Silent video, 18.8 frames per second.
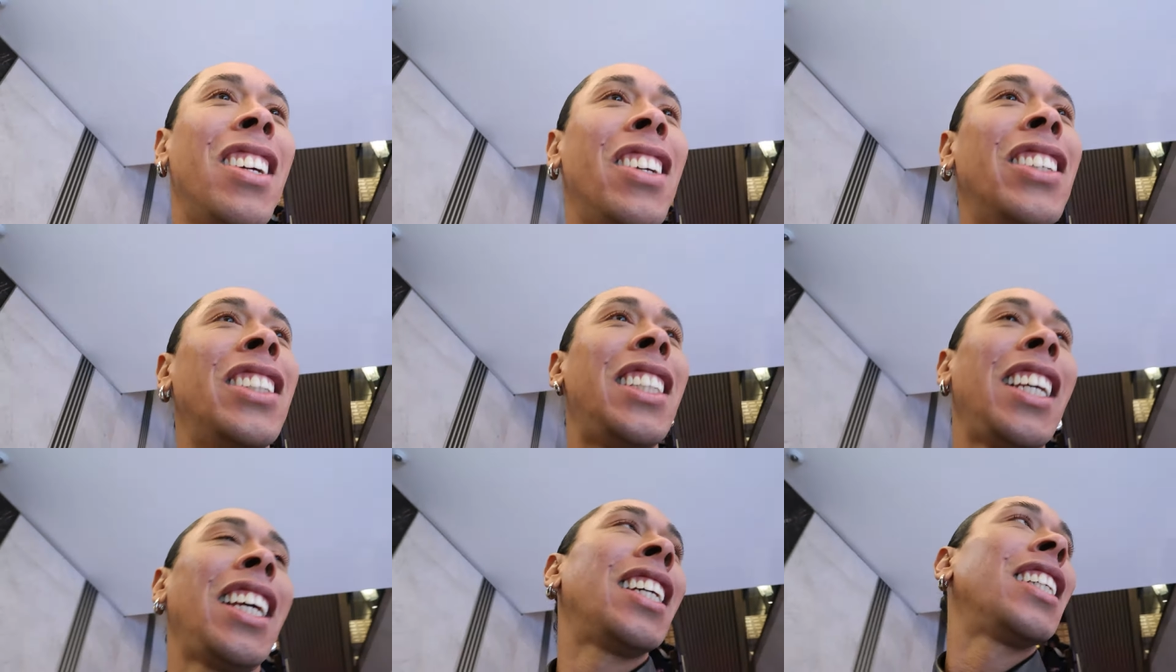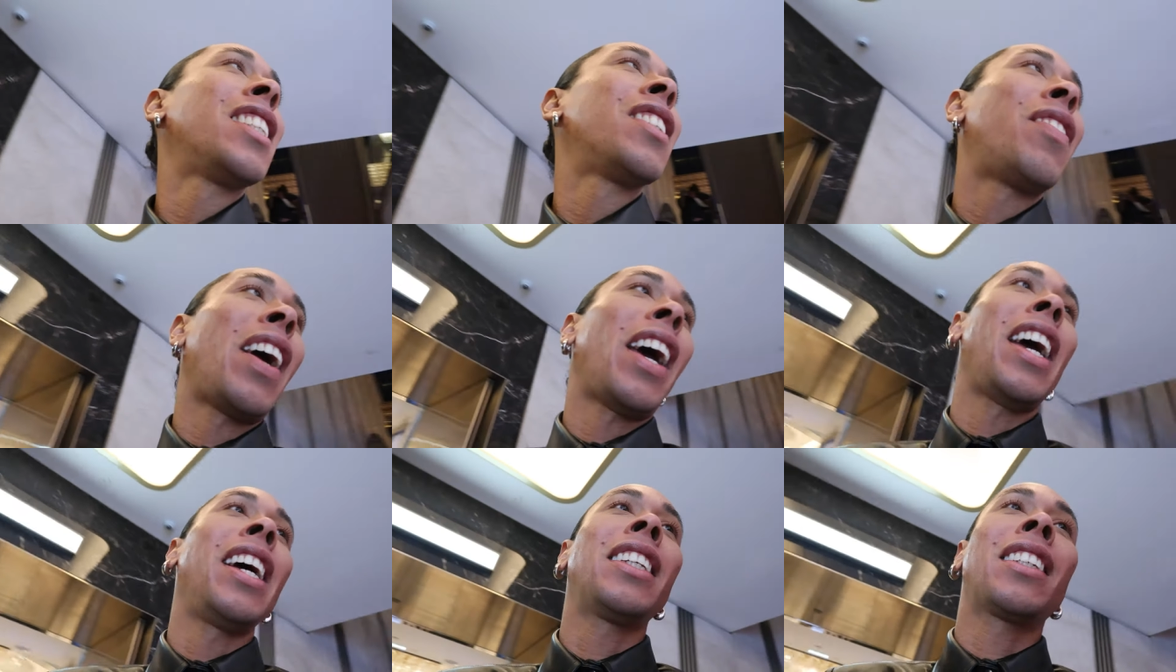You see his
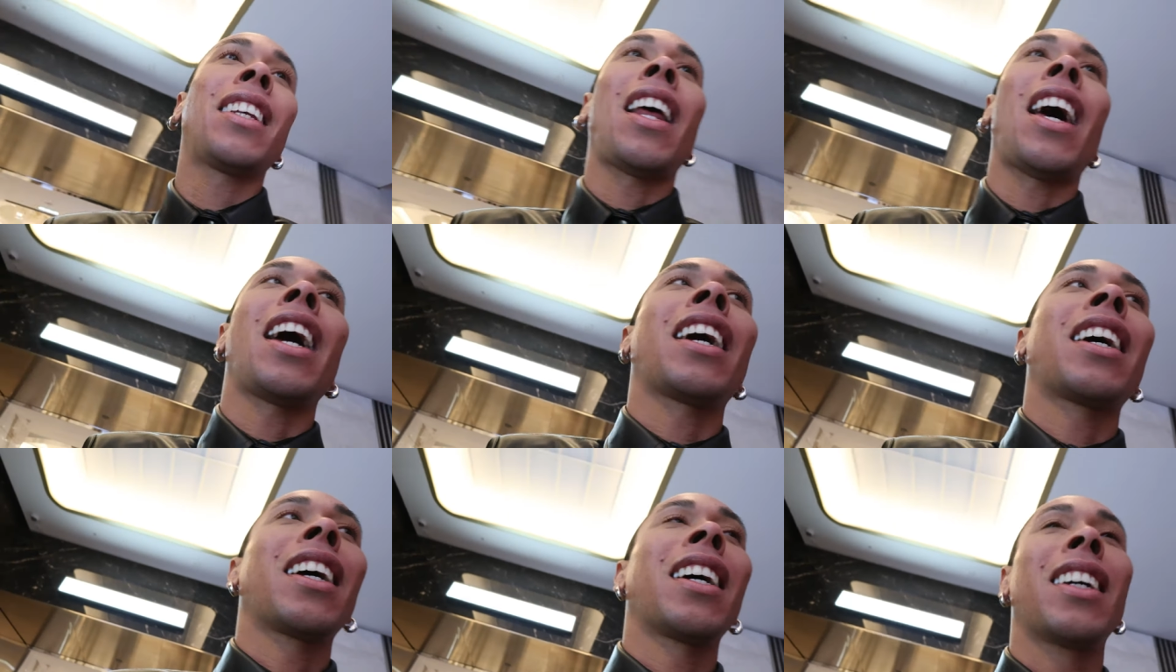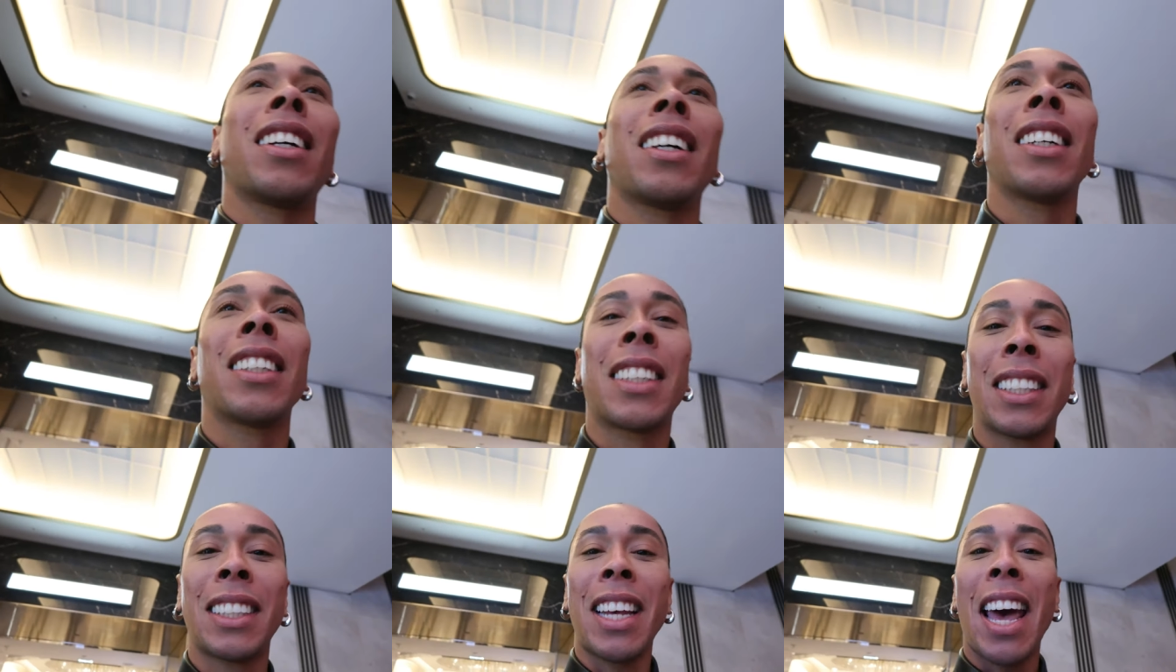face, like
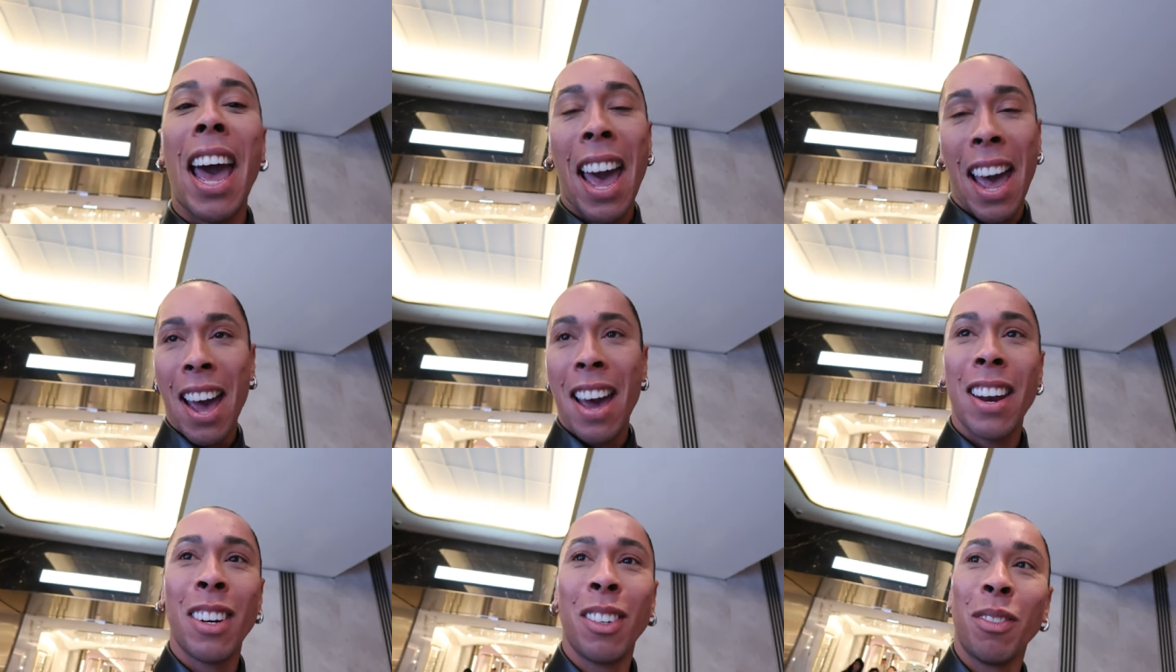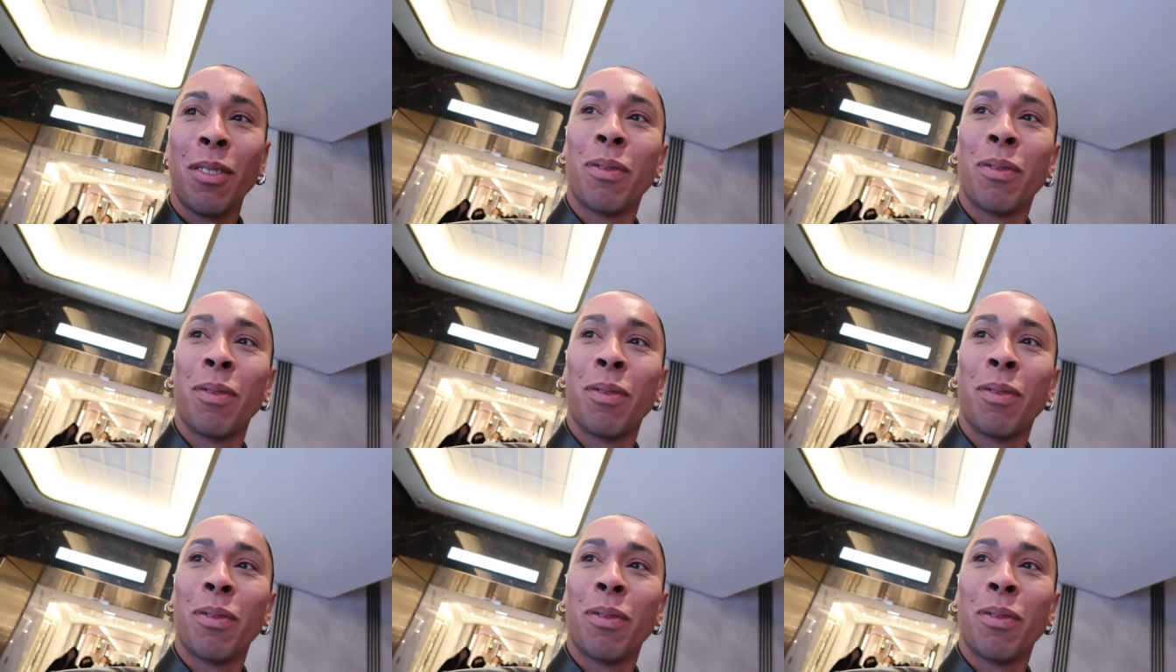sad.